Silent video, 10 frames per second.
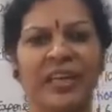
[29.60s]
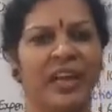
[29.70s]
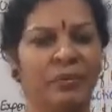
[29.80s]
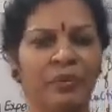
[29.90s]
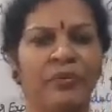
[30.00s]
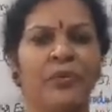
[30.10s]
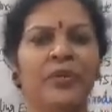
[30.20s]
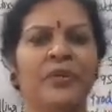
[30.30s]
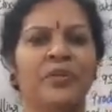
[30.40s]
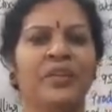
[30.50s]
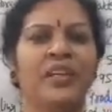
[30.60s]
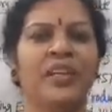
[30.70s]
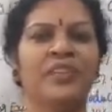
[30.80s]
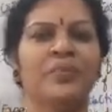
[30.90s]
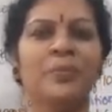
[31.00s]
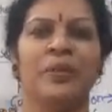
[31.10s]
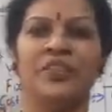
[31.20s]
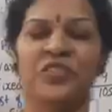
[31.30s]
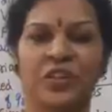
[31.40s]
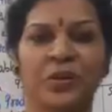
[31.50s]
And before going to the class,
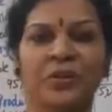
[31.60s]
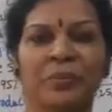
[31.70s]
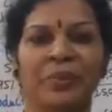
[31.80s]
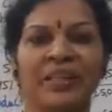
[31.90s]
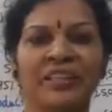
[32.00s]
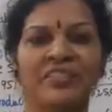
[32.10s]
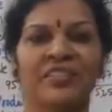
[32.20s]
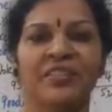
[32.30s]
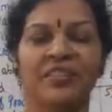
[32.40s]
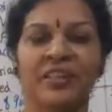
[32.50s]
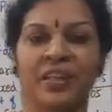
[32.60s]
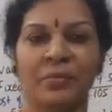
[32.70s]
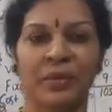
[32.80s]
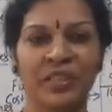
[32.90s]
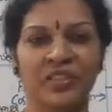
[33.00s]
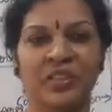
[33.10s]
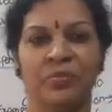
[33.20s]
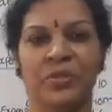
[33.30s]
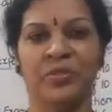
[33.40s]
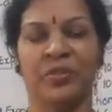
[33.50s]
please check out the playlist. There are many
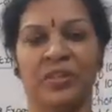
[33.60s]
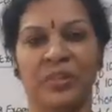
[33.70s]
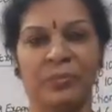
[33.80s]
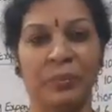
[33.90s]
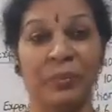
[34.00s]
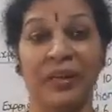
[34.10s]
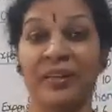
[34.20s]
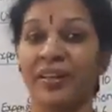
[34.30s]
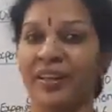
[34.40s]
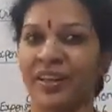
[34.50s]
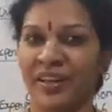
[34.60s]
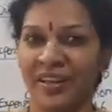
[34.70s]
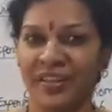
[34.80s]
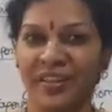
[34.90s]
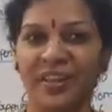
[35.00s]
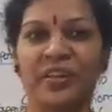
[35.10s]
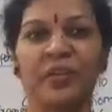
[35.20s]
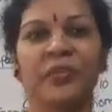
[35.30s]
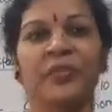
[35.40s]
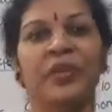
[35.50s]
subjects already prepared at the rate
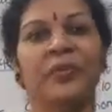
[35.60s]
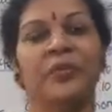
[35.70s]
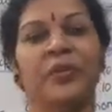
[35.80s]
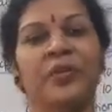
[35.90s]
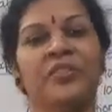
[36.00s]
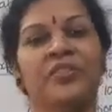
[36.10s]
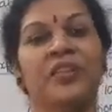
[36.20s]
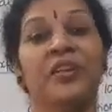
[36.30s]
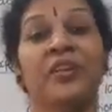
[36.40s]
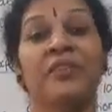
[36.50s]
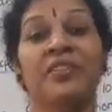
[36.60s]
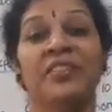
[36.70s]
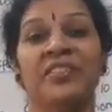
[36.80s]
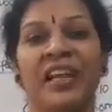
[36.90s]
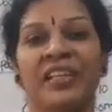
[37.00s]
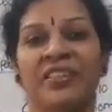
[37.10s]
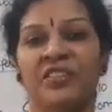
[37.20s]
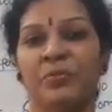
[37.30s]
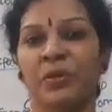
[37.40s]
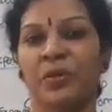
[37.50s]
of free of cost, which is
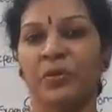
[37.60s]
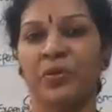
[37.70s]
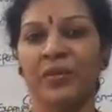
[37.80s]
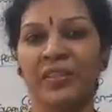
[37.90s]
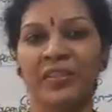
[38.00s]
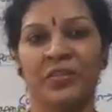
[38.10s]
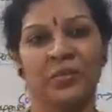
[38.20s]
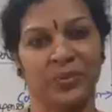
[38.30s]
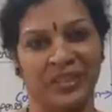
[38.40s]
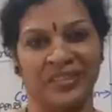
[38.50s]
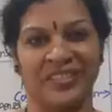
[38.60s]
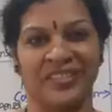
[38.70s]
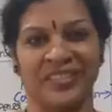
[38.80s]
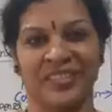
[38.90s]
accessible to all the students.